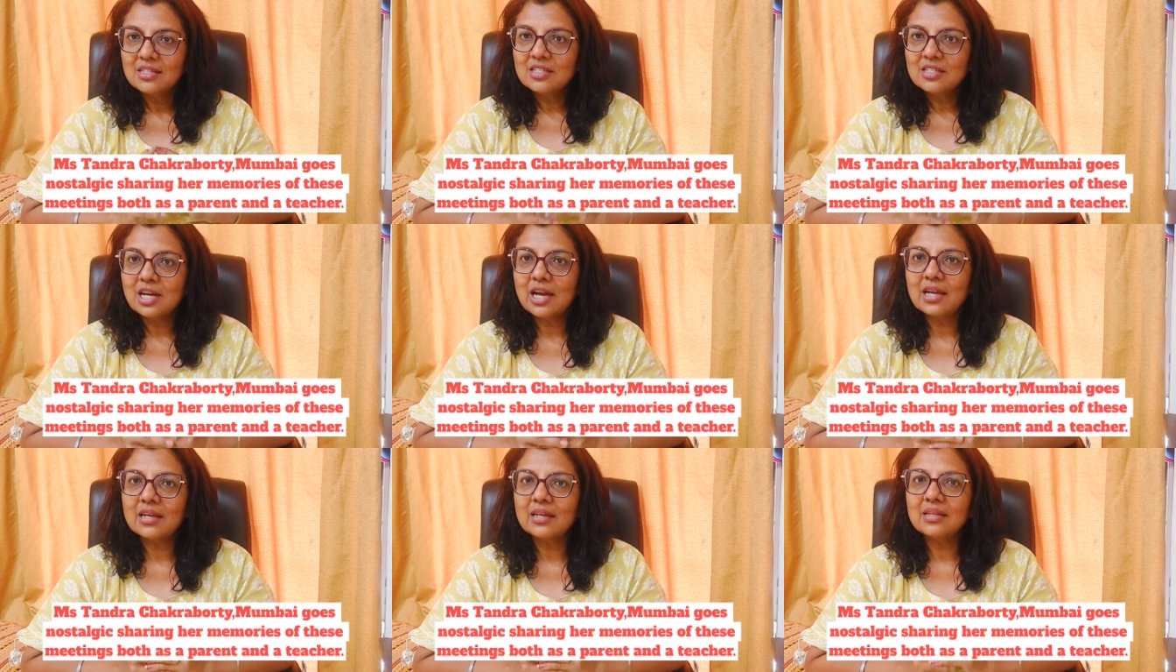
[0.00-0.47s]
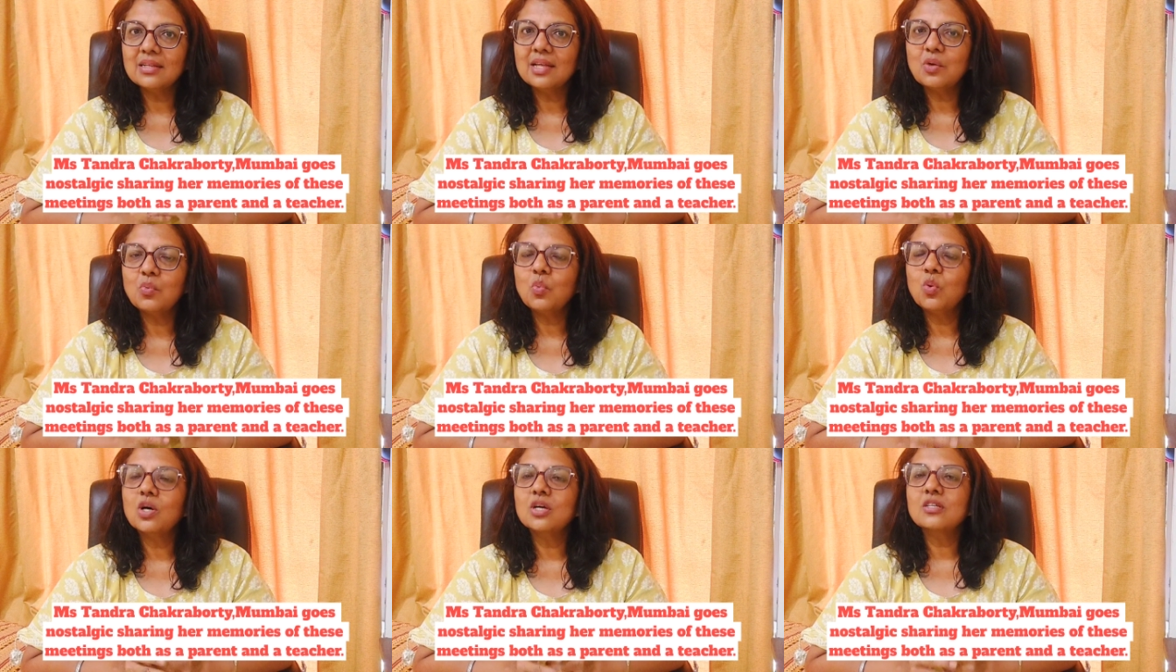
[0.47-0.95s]
triangle
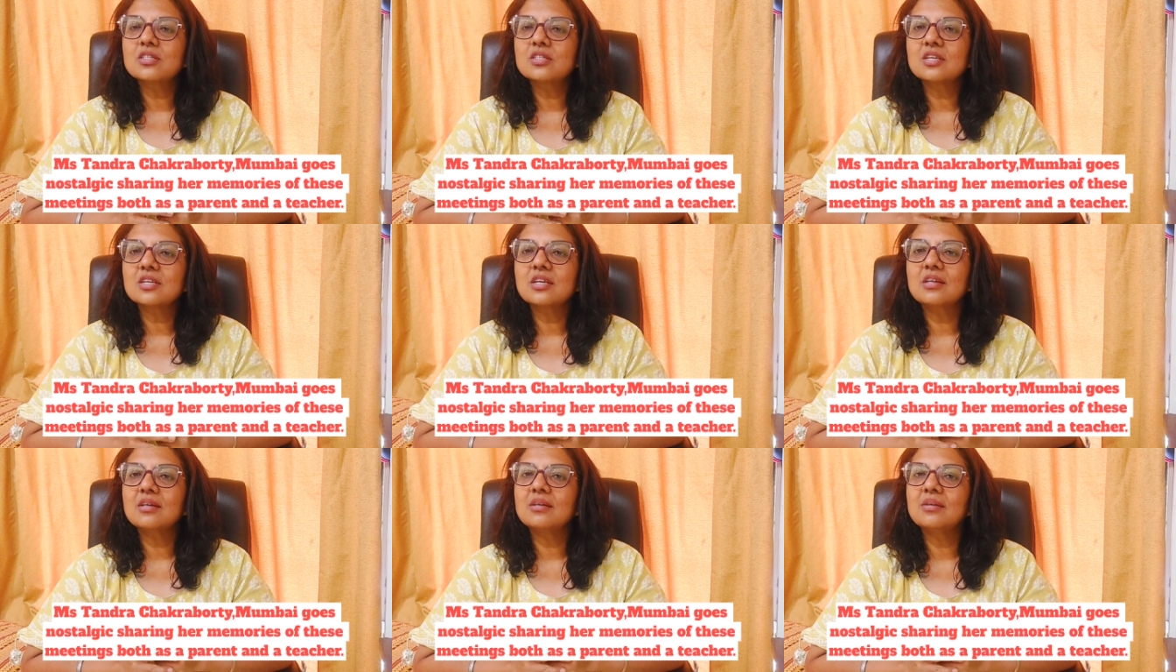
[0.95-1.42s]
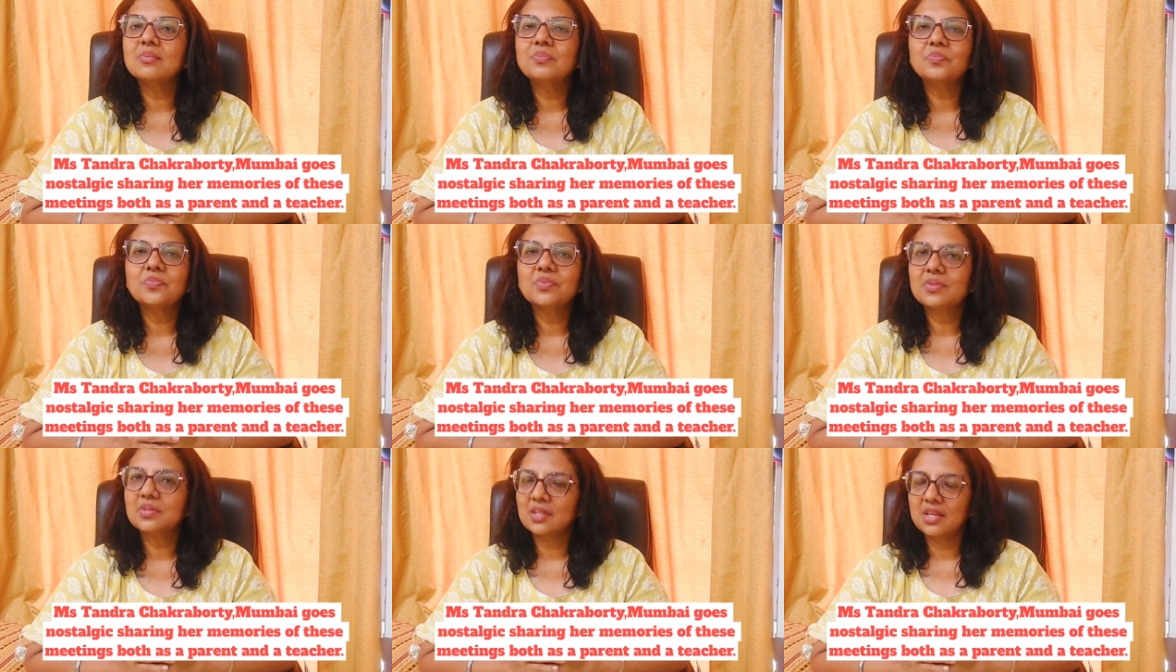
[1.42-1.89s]
that works in a
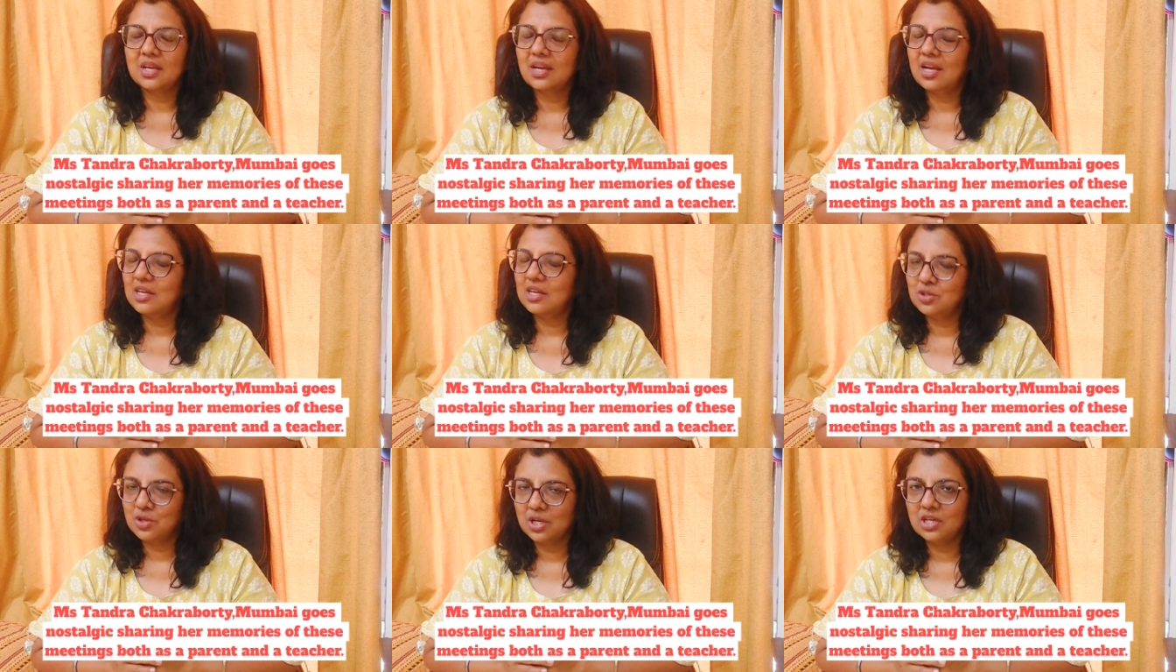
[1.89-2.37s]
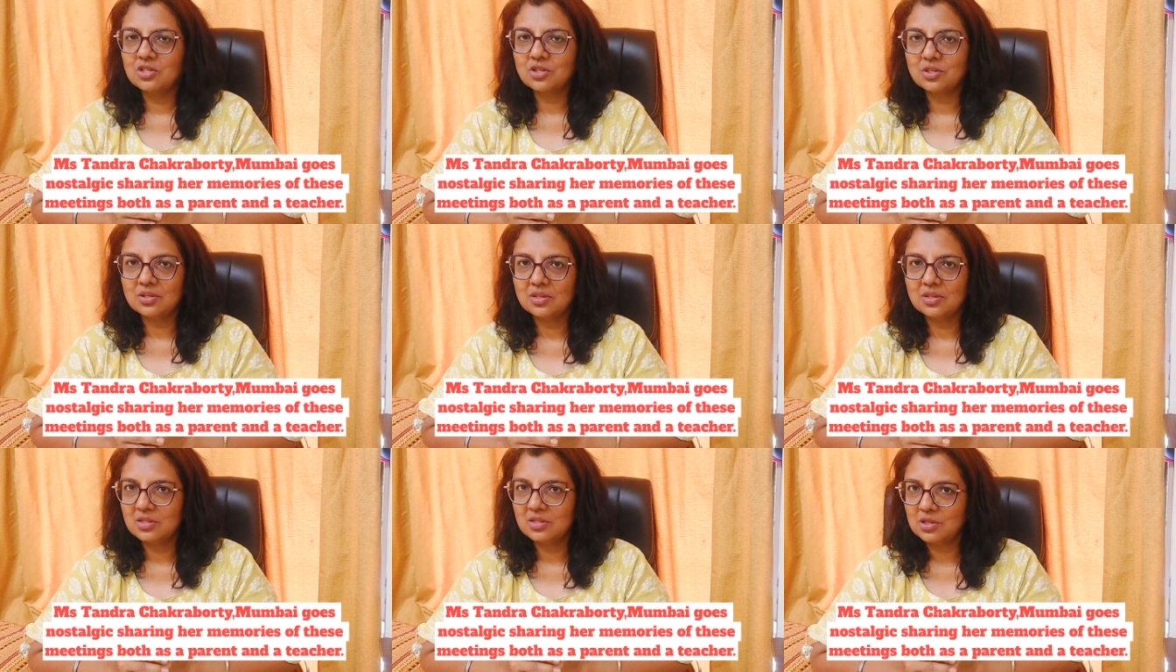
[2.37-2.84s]

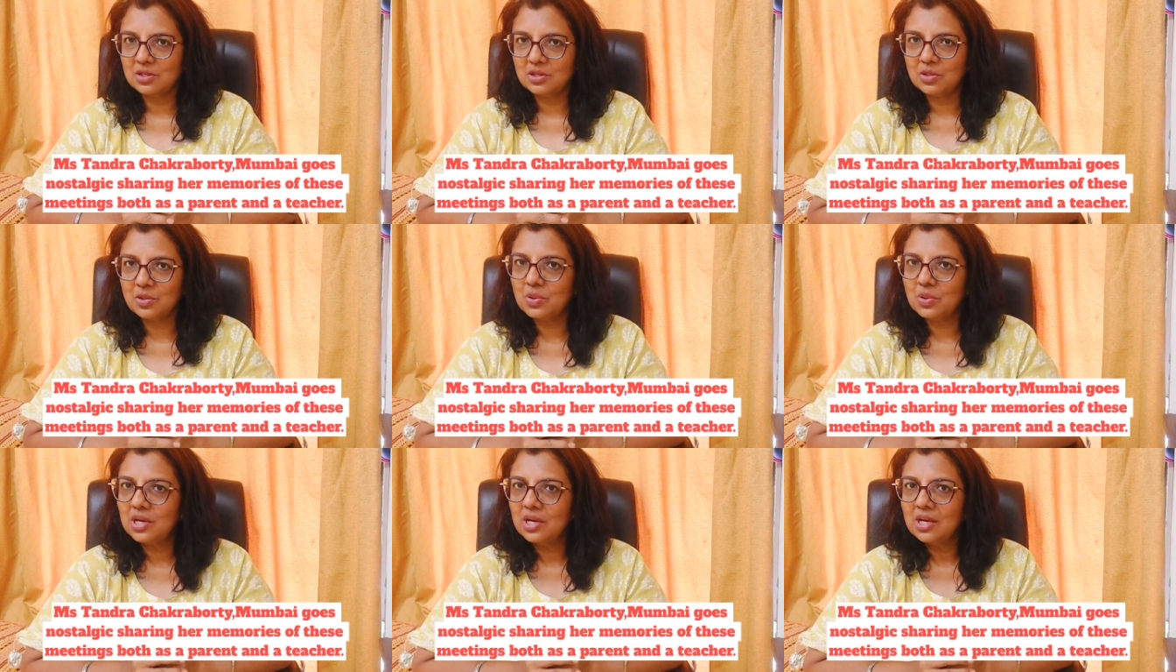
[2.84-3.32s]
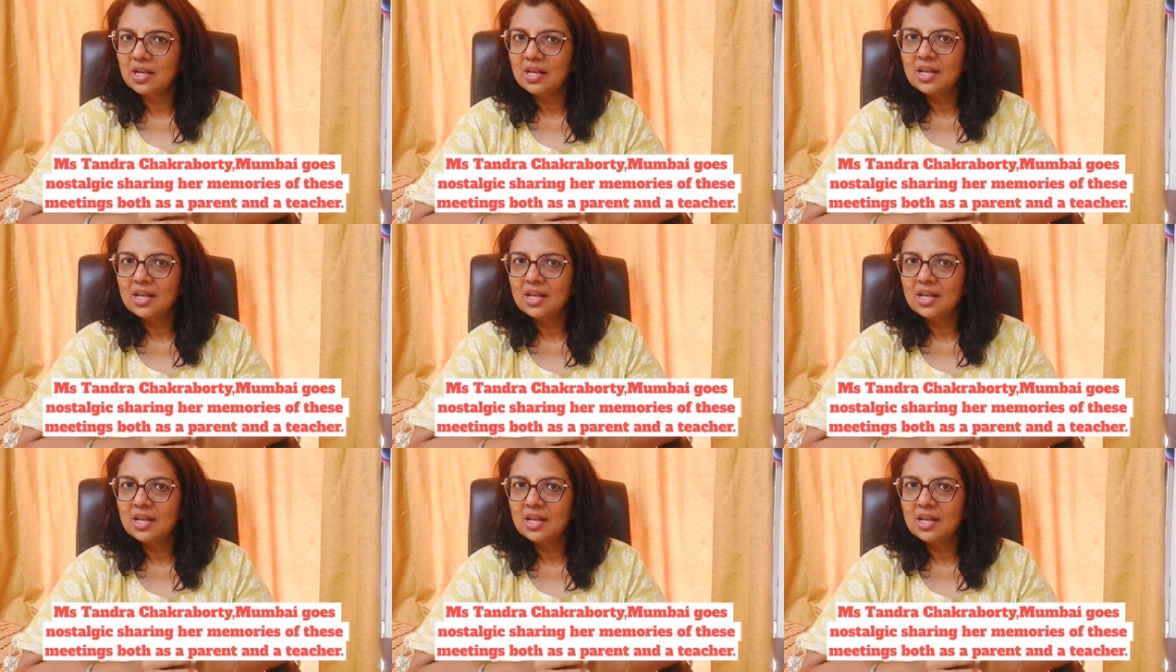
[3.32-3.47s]
educational institute.